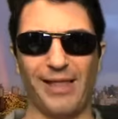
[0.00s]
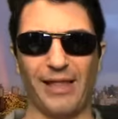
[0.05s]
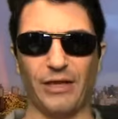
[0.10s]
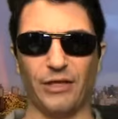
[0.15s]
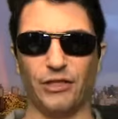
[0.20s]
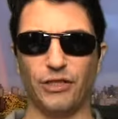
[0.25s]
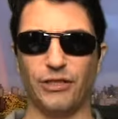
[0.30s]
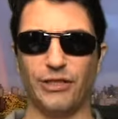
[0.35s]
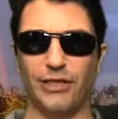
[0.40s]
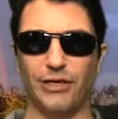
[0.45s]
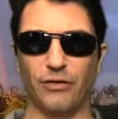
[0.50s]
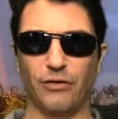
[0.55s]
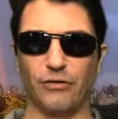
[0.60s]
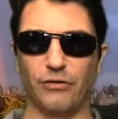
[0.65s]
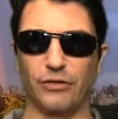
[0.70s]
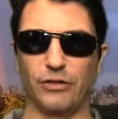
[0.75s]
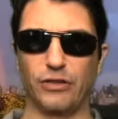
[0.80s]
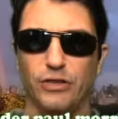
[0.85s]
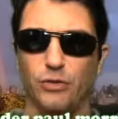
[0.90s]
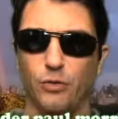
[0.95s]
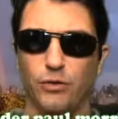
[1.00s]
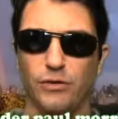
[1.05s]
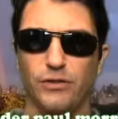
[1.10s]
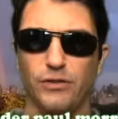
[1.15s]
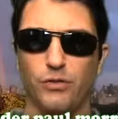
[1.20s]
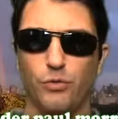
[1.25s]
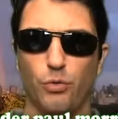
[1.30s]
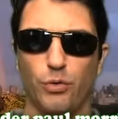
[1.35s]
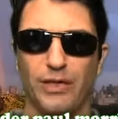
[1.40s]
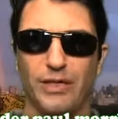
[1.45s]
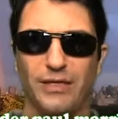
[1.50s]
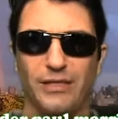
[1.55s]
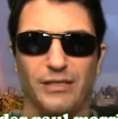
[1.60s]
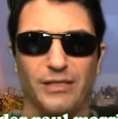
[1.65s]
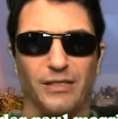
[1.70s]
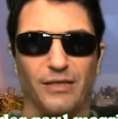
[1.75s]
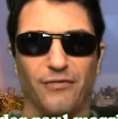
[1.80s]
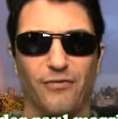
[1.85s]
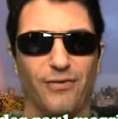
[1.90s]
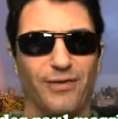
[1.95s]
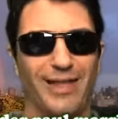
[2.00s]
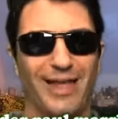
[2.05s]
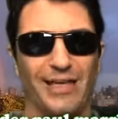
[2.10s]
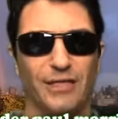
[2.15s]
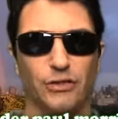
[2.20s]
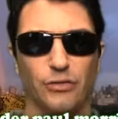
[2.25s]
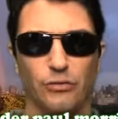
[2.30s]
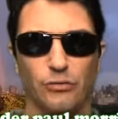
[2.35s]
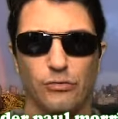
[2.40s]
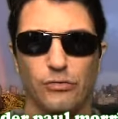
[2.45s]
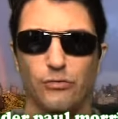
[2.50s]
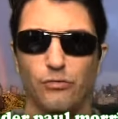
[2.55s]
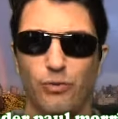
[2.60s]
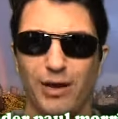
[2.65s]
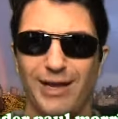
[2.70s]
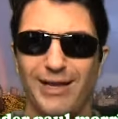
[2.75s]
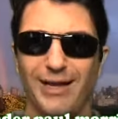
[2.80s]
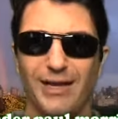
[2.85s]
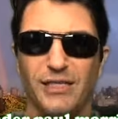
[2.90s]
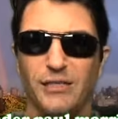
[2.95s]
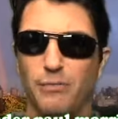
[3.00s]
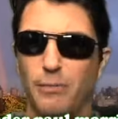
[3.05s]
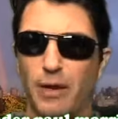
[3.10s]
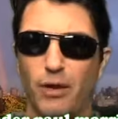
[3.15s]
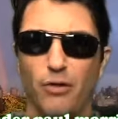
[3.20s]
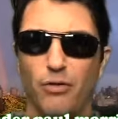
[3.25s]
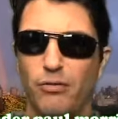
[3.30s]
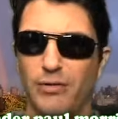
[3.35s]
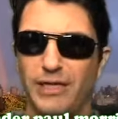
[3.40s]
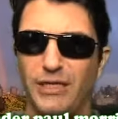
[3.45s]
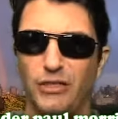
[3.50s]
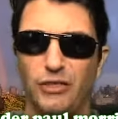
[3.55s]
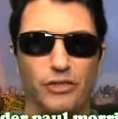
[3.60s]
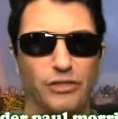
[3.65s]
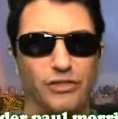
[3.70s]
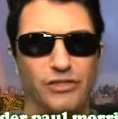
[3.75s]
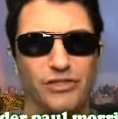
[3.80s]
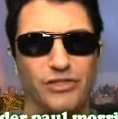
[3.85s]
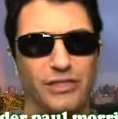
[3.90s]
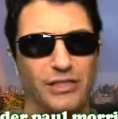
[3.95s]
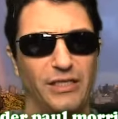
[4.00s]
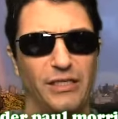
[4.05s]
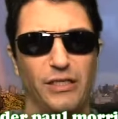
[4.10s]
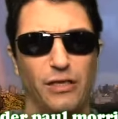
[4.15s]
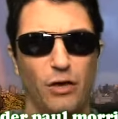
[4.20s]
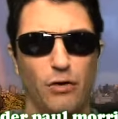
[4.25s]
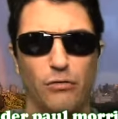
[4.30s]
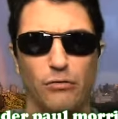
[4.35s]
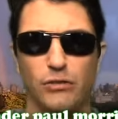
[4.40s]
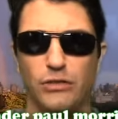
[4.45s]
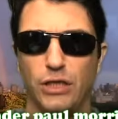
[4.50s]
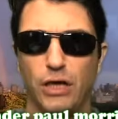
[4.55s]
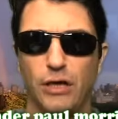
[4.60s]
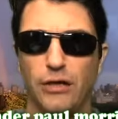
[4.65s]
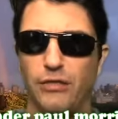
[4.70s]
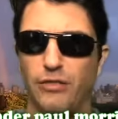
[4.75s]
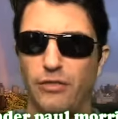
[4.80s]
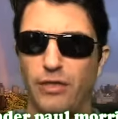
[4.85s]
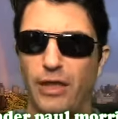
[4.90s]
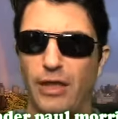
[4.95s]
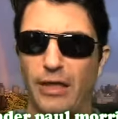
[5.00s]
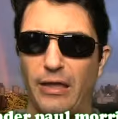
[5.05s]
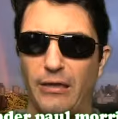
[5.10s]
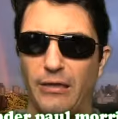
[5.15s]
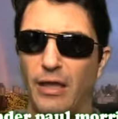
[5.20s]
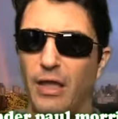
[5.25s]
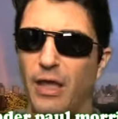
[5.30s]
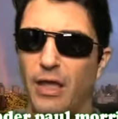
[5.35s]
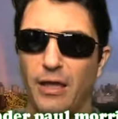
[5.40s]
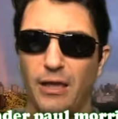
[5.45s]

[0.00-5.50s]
engineers a short squeeze in the financials right as Merrill Lynch's CEO, John Thain,